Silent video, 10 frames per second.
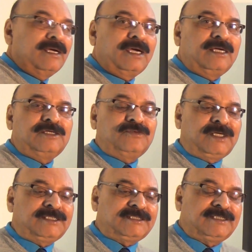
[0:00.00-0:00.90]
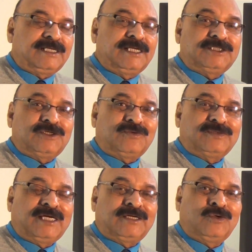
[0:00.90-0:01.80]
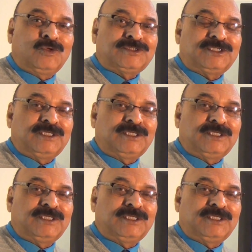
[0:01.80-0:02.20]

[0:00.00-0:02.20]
And it was the nature of that ghost.